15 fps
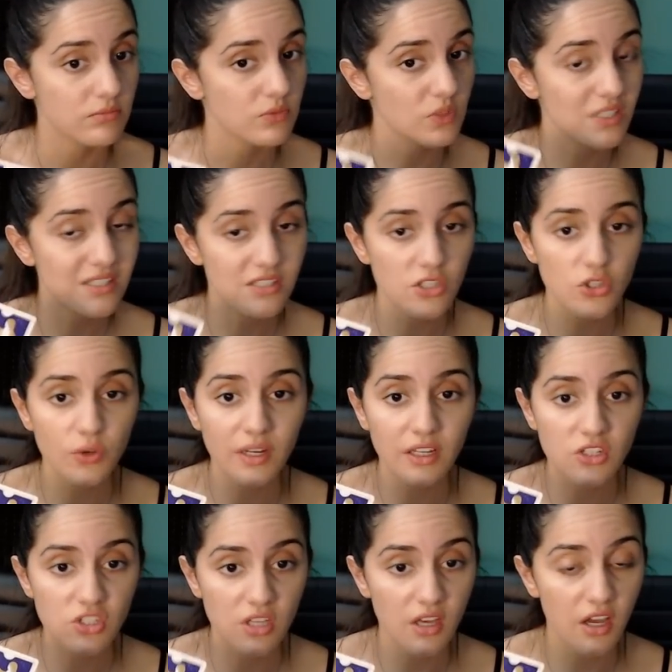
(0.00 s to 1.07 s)
considering
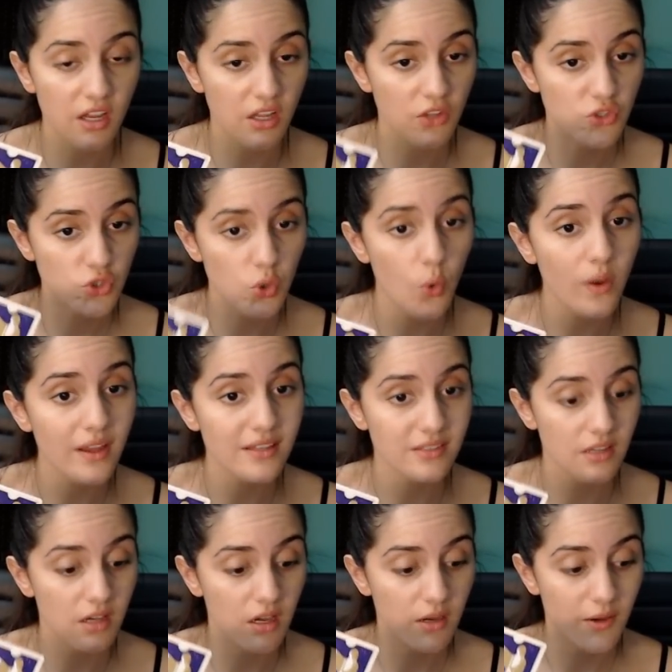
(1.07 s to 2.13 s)
a choice,
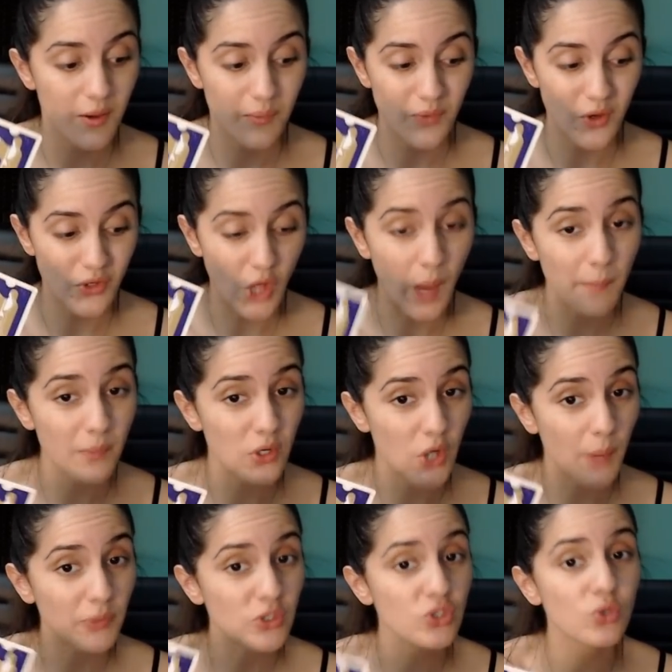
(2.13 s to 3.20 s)
an
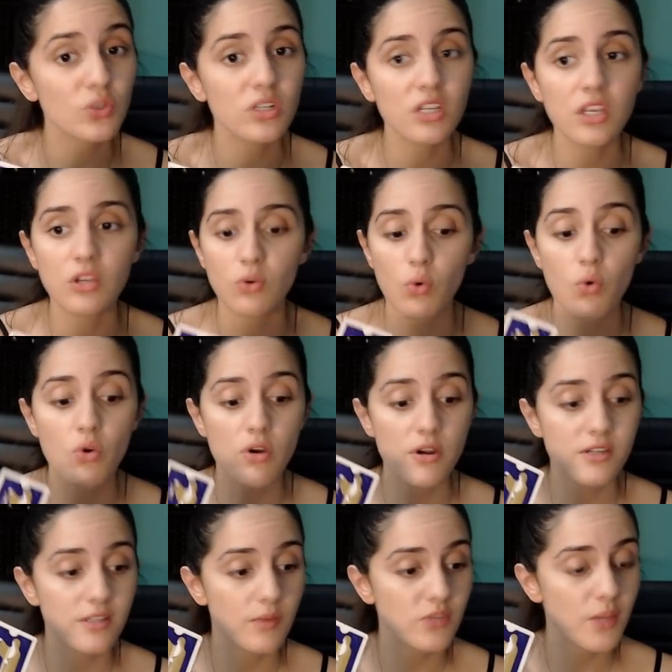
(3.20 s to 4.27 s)
opportunity, or
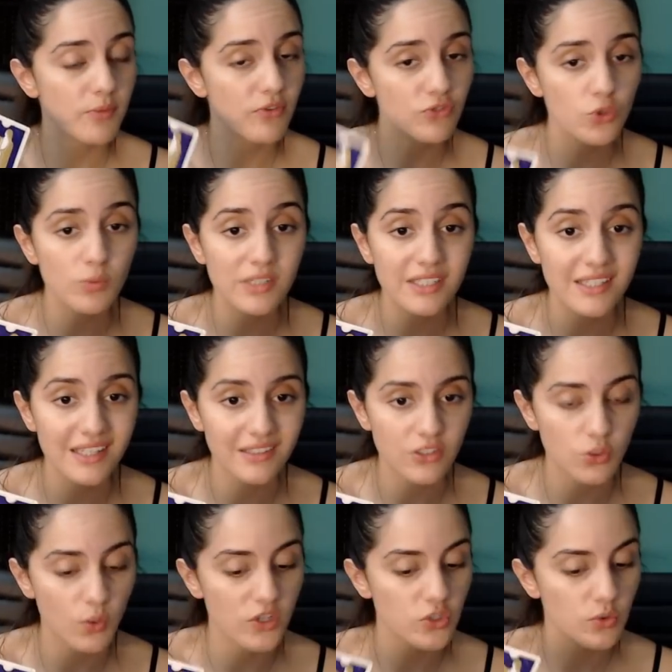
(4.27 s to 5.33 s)
some type of new beginning that's
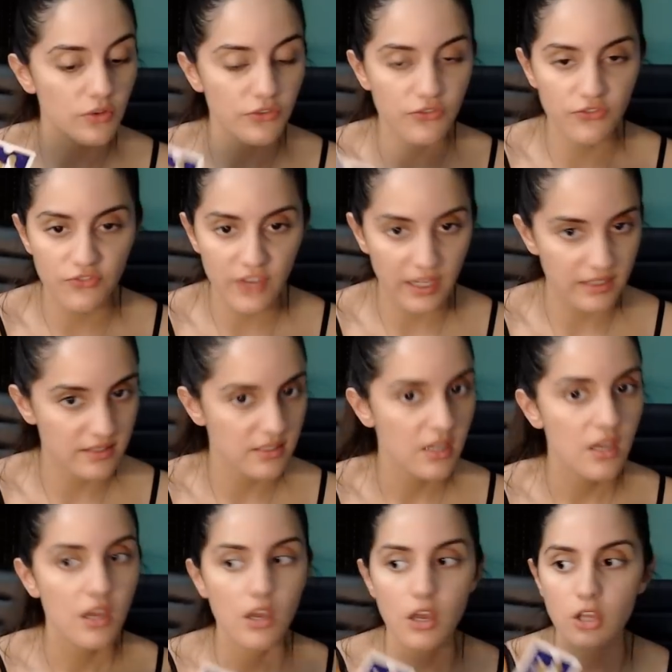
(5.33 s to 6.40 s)
going to affect
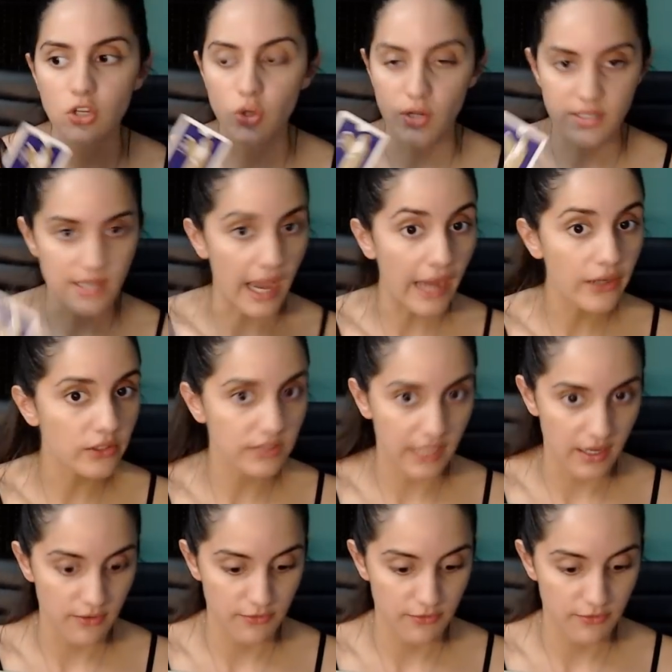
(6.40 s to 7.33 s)
your entire life.